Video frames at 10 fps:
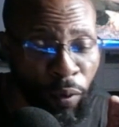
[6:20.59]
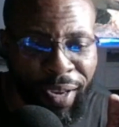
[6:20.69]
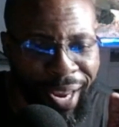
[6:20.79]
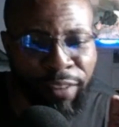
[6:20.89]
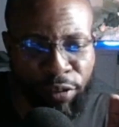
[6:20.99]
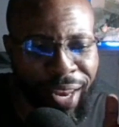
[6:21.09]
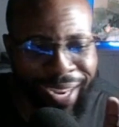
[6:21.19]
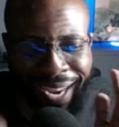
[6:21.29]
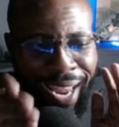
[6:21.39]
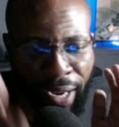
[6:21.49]
And I feel like
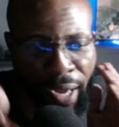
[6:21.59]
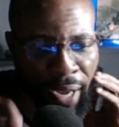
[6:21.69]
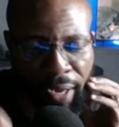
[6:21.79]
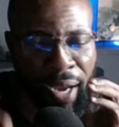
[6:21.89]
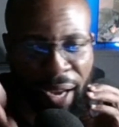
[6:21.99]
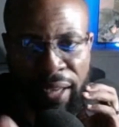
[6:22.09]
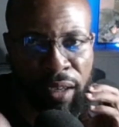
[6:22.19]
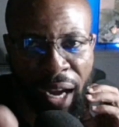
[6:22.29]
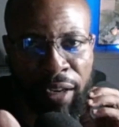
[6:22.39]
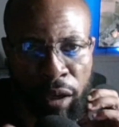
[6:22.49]

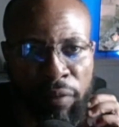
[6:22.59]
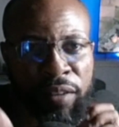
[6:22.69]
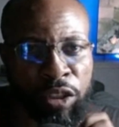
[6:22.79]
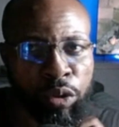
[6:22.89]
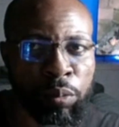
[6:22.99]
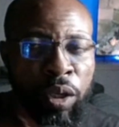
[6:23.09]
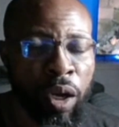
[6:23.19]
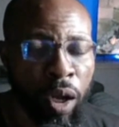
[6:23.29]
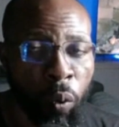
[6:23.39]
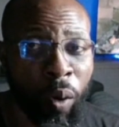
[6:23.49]
I love this
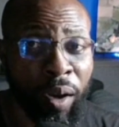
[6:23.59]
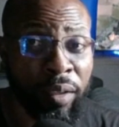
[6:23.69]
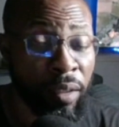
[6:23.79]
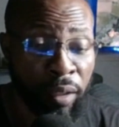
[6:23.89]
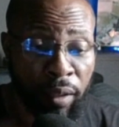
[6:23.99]
one,